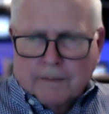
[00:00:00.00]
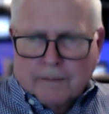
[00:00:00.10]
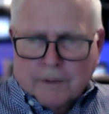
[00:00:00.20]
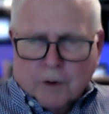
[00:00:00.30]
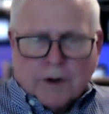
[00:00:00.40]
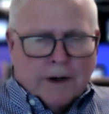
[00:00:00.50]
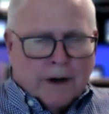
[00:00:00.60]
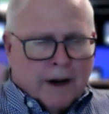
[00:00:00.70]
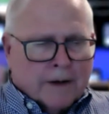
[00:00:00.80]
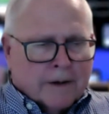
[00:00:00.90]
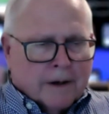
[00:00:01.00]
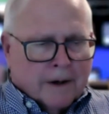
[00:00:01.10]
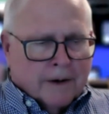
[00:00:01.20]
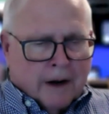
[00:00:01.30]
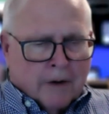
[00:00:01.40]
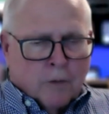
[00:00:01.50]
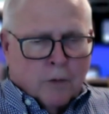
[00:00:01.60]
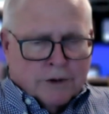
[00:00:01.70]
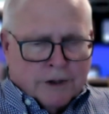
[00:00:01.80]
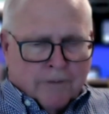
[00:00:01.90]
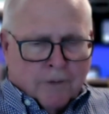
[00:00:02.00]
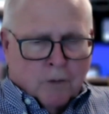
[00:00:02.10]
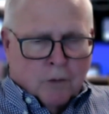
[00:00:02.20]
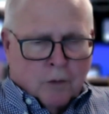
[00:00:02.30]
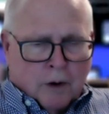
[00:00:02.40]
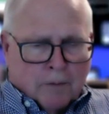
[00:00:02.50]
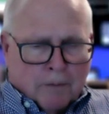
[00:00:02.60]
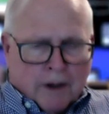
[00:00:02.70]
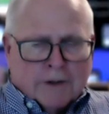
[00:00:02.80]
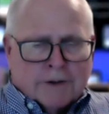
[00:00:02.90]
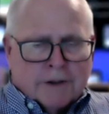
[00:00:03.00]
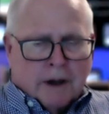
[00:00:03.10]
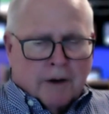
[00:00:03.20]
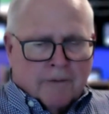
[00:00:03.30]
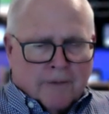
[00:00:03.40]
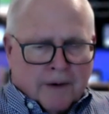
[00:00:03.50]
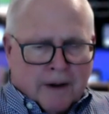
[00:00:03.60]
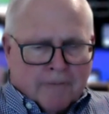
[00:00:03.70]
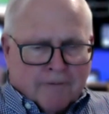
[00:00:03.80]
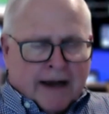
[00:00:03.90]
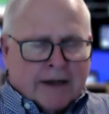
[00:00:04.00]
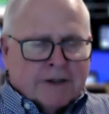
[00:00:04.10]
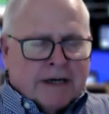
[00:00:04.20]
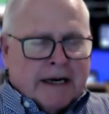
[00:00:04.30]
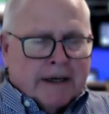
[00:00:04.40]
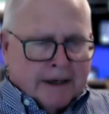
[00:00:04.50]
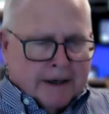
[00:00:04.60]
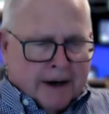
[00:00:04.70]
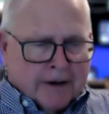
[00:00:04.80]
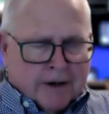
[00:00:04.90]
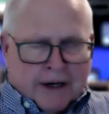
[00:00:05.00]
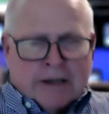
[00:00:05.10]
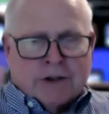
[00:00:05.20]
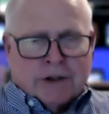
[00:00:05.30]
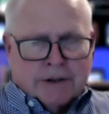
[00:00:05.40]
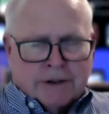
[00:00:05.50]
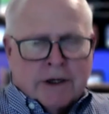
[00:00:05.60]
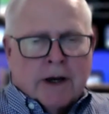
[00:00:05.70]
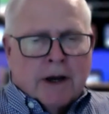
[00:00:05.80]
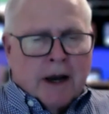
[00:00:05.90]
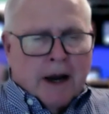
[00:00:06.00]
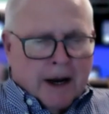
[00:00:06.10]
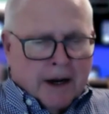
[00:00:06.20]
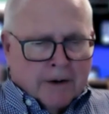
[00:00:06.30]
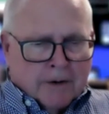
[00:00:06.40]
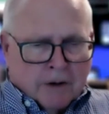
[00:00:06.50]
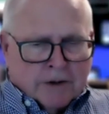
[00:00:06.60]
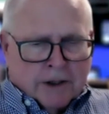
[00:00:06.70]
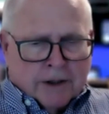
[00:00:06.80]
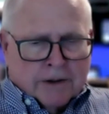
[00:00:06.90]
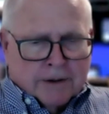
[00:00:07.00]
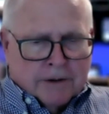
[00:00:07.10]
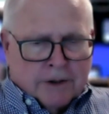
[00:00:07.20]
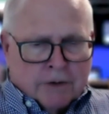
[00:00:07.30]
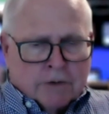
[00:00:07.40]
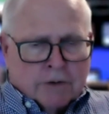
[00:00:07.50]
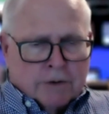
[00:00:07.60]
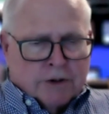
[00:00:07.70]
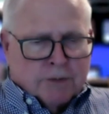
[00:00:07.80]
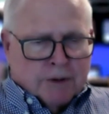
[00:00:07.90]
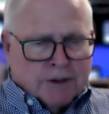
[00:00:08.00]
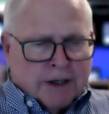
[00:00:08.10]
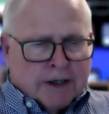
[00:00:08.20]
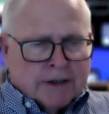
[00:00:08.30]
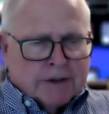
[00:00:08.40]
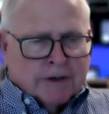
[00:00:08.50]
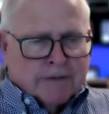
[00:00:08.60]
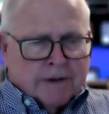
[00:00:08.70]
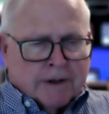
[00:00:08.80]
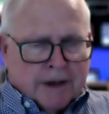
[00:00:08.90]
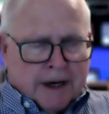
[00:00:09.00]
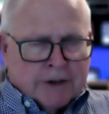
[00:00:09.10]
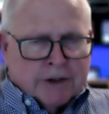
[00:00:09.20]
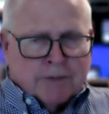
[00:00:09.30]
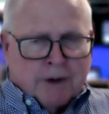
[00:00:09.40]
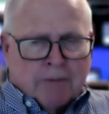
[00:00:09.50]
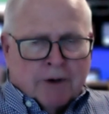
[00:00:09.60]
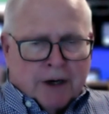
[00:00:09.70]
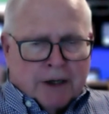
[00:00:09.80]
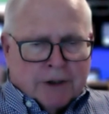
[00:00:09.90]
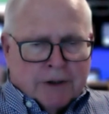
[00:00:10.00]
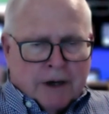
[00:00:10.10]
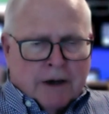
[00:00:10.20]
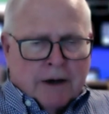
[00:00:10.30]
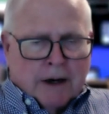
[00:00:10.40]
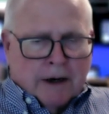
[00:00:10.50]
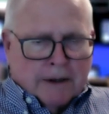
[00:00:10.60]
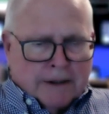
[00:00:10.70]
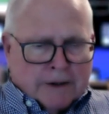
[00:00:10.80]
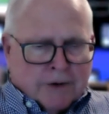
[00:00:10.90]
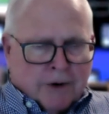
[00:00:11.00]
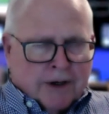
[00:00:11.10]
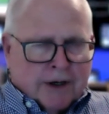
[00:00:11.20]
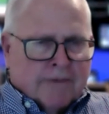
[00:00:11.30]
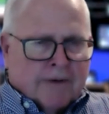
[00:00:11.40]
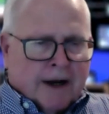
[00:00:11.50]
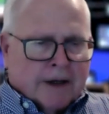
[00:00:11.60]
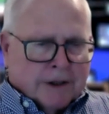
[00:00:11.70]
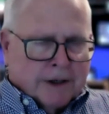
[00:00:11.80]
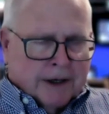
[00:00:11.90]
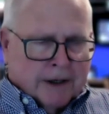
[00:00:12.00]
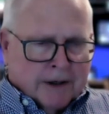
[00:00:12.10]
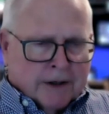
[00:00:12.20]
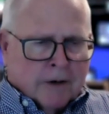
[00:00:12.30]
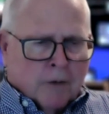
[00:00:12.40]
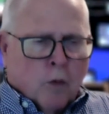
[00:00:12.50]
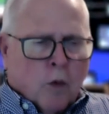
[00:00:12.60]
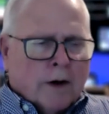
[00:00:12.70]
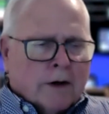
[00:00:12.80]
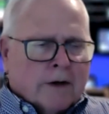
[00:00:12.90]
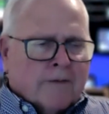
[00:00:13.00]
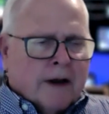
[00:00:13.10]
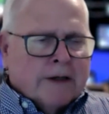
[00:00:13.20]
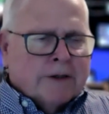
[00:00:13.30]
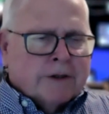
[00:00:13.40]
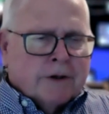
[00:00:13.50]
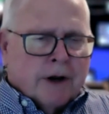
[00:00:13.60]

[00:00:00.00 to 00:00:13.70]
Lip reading: looking at now several months of vaccine inoculations, and it looks like a huge percentage of the nation's population is going to get vaccinated. What advice do you